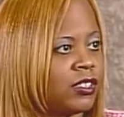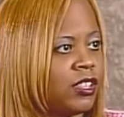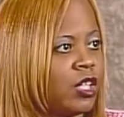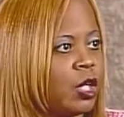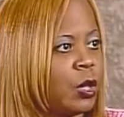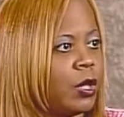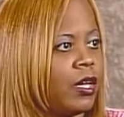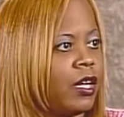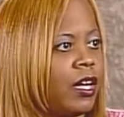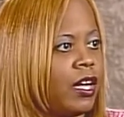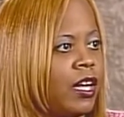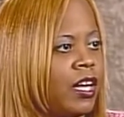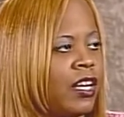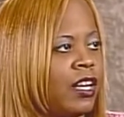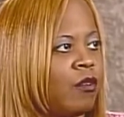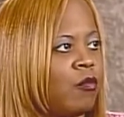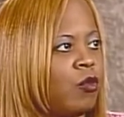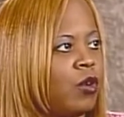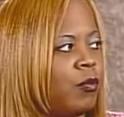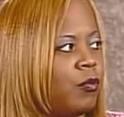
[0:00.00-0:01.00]
And
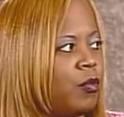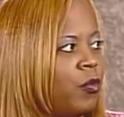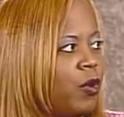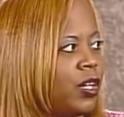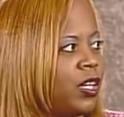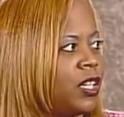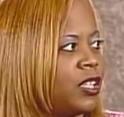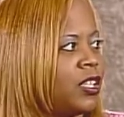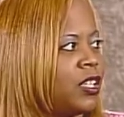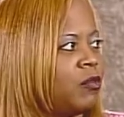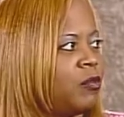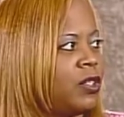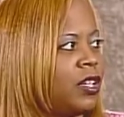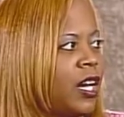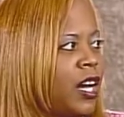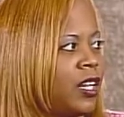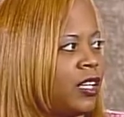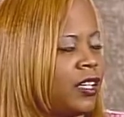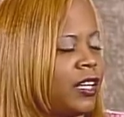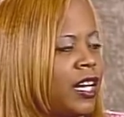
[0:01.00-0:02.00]
at one point I think we
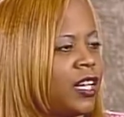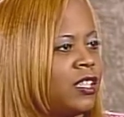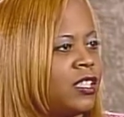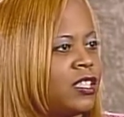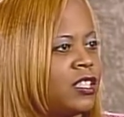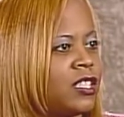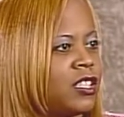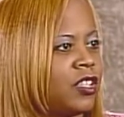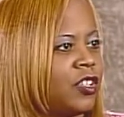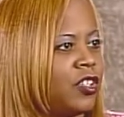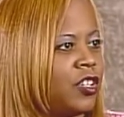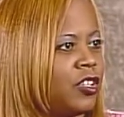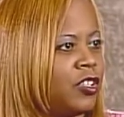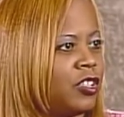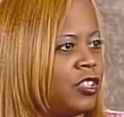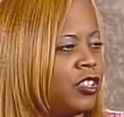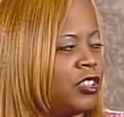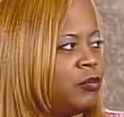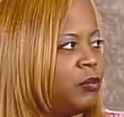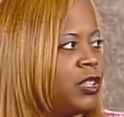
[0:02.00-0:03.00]
kind of got
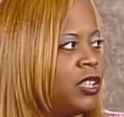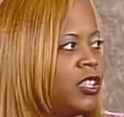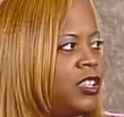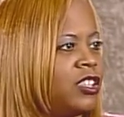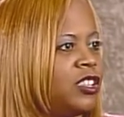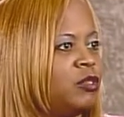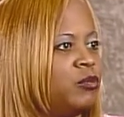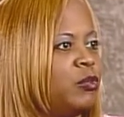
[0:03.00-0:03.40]
disencouraged because